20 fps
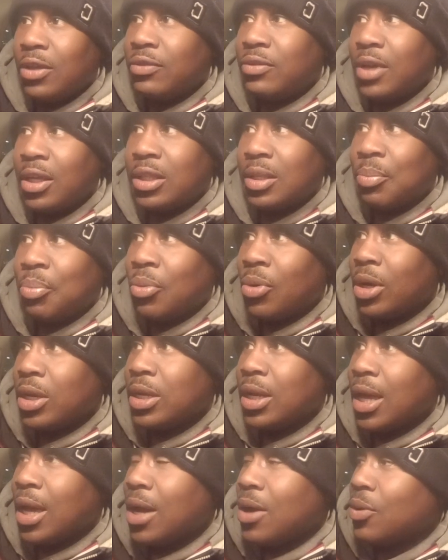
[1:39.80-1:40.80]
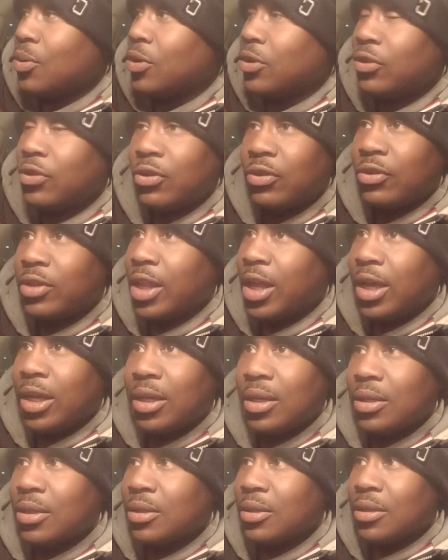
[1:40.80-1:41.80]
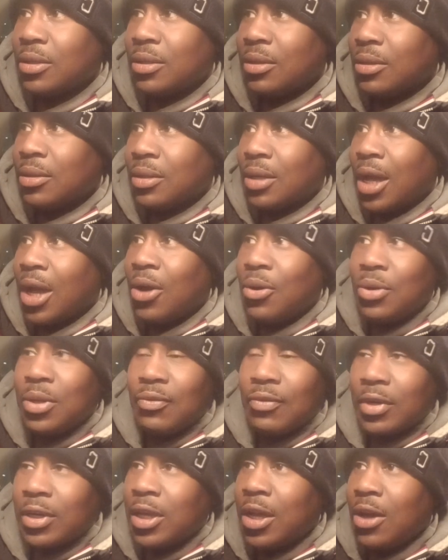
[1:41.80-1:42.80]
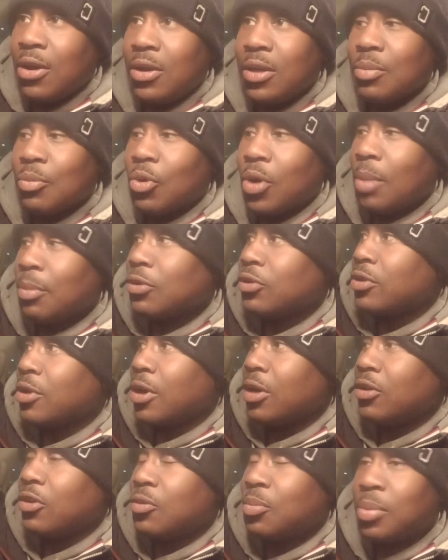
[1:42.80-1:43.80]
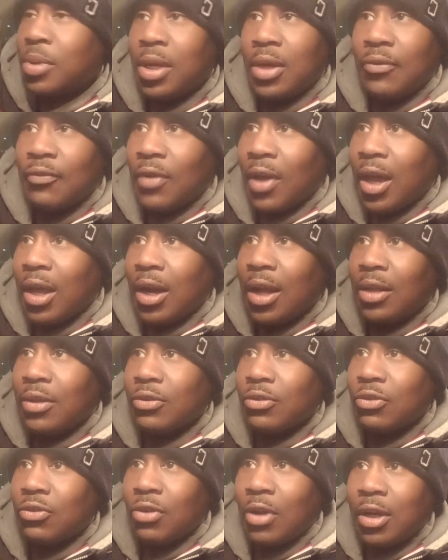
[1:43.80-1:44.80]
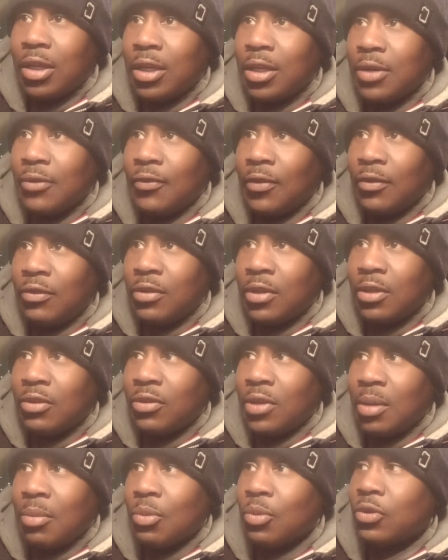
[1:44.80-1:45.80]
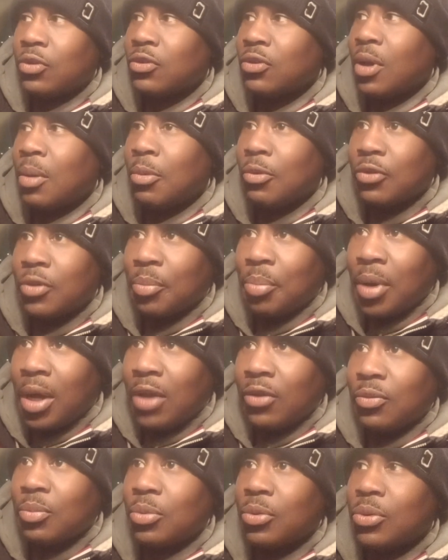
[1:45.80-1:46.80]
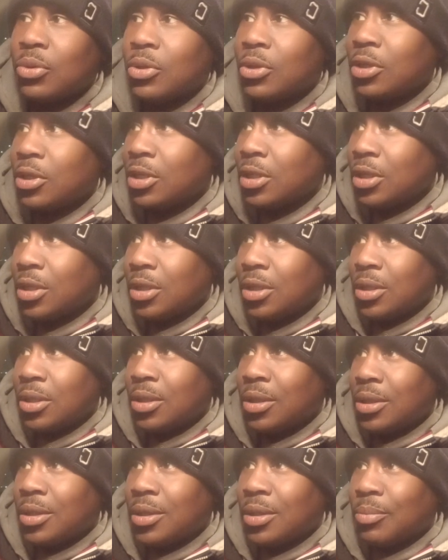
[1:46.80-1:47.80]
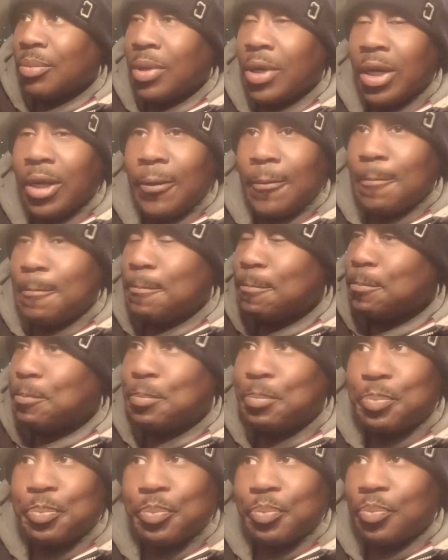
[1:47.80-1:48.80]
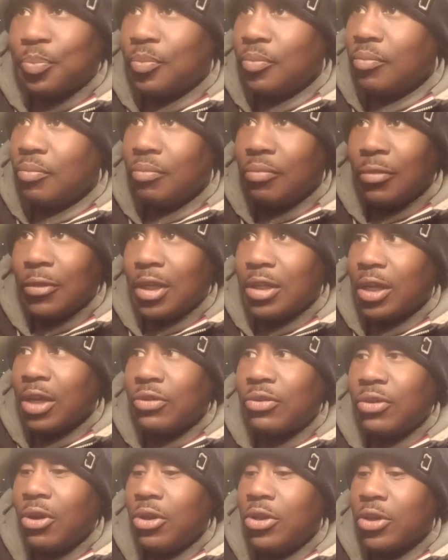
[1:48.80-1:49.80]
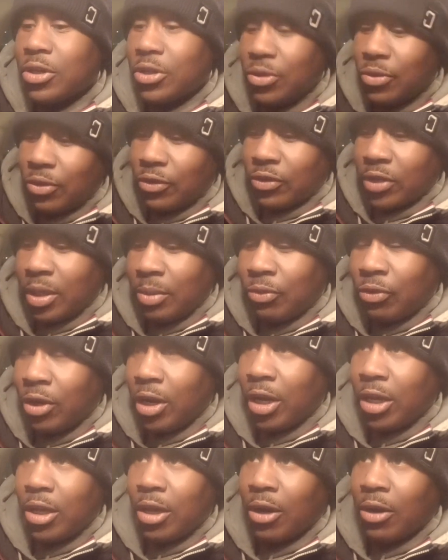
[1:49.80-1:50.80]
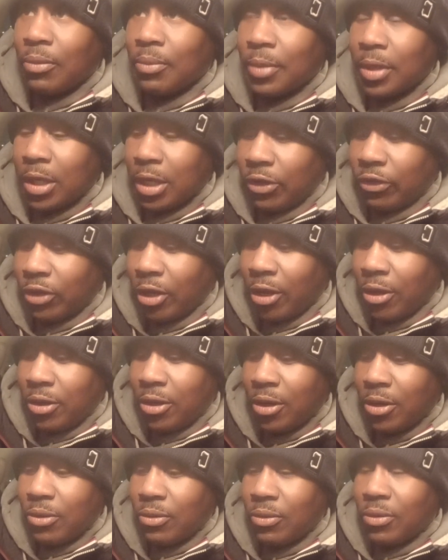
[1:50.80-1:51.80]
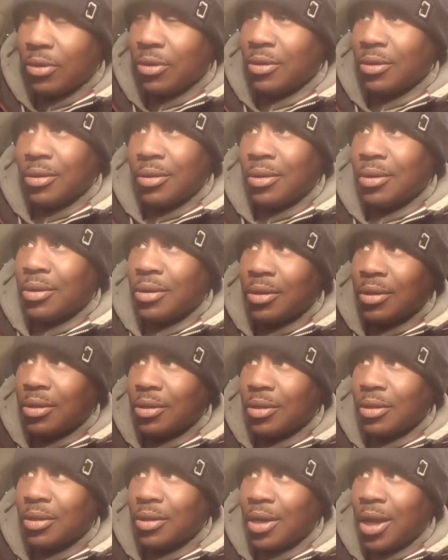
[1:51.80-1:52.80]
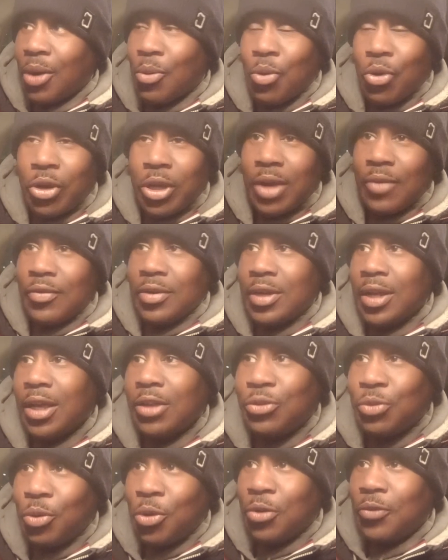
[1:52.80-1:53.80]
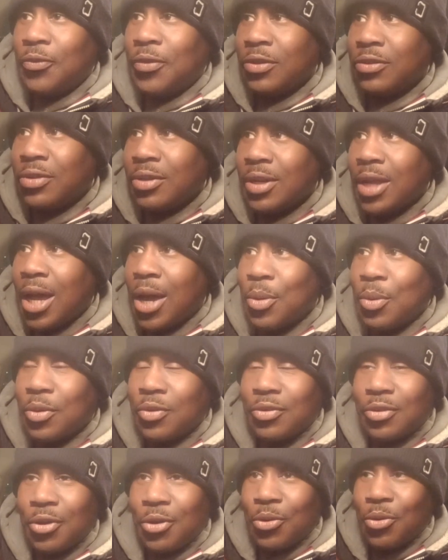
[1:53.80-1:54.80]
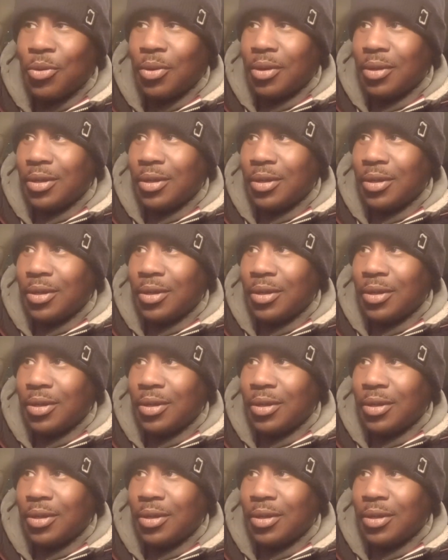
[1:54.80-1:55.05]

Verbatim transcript: it's at the point now where it's just like, I don't even care anymore. I'm gonna start just playing five dollars to try to hit a 15 teamer, which is almost impossible. But that's all you can do is keep trying, y'all. And as y'all know, I work every day 12 to 15 hours, so